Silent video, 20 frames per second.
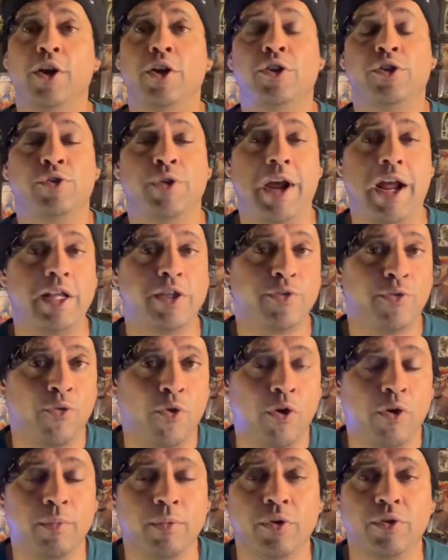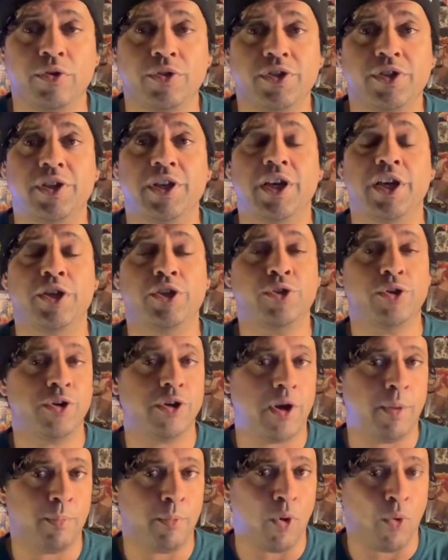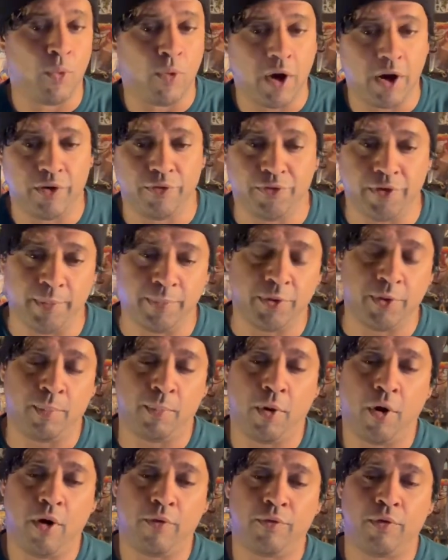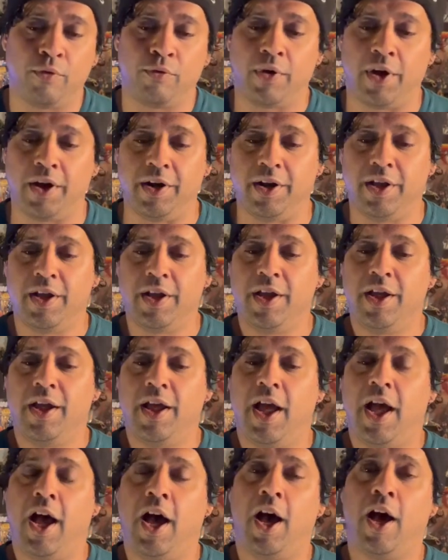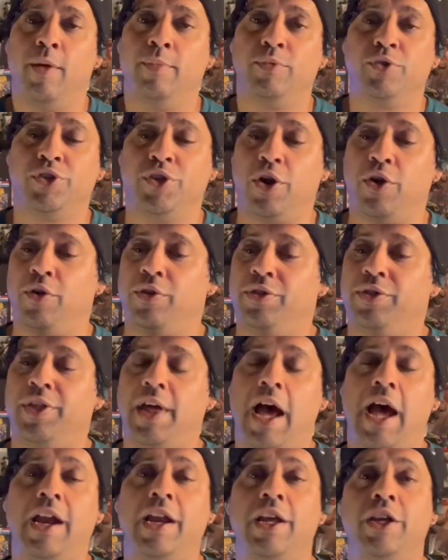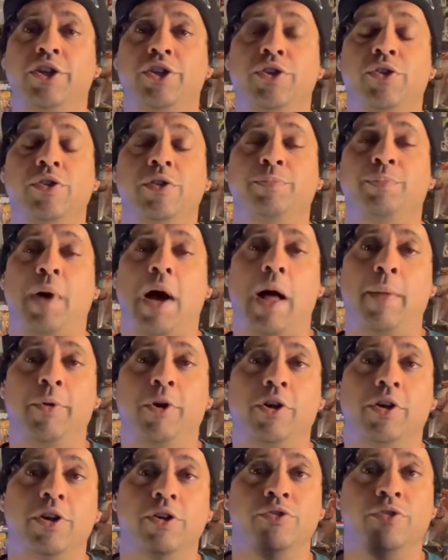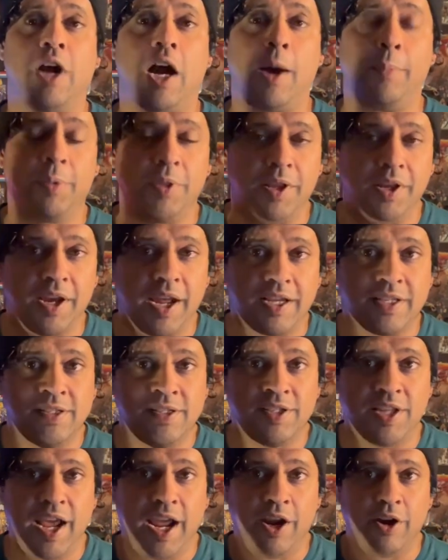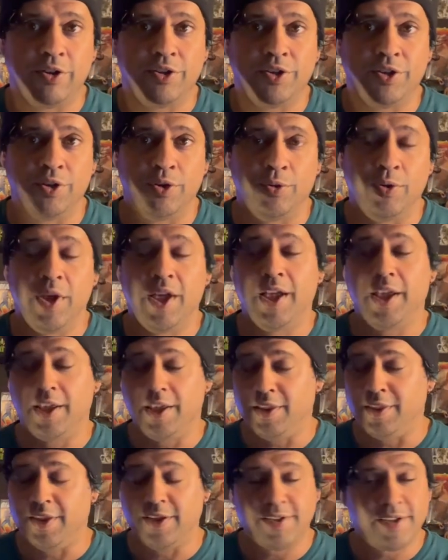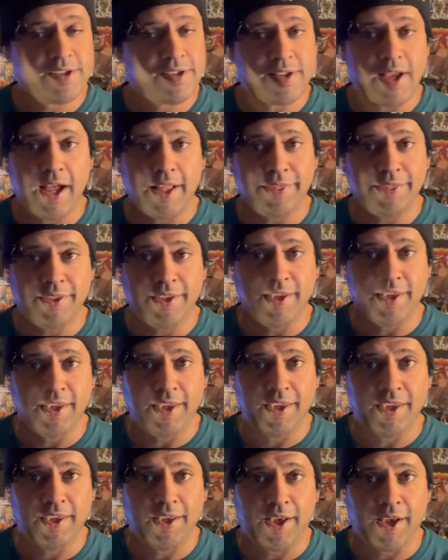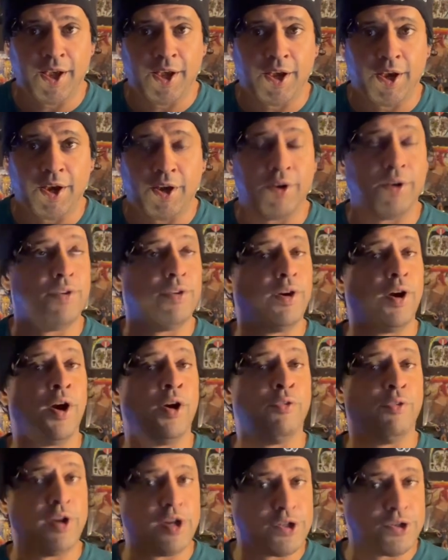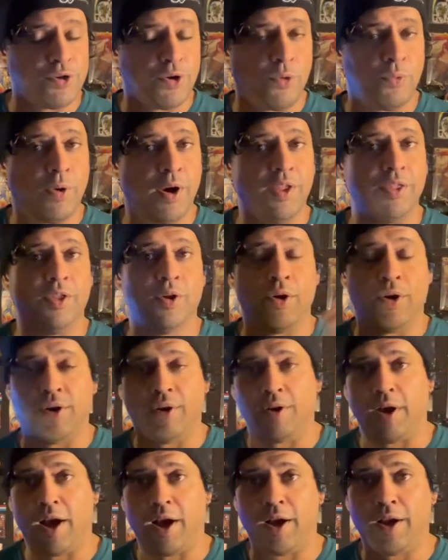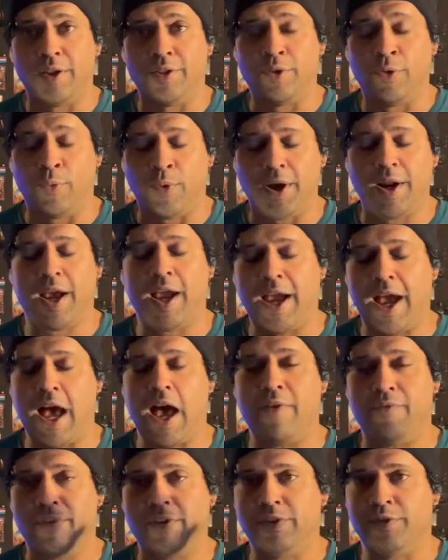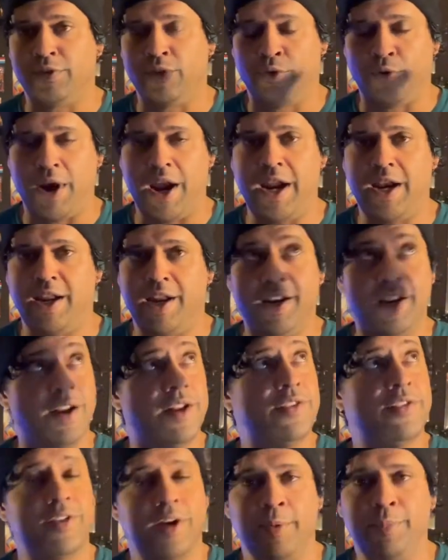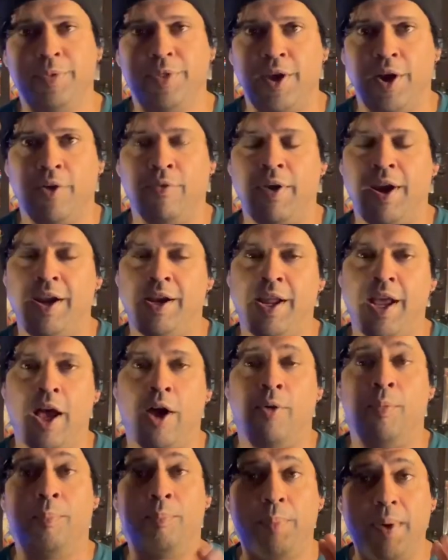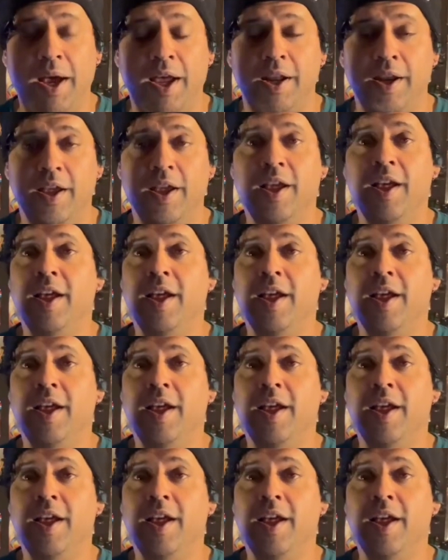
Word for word: Transformers issue number one from the Marvel run. Um, so that issue is probably going to drop in the next day or two. This is not the uh, original one, the The one I have is graded and it's up there right now. But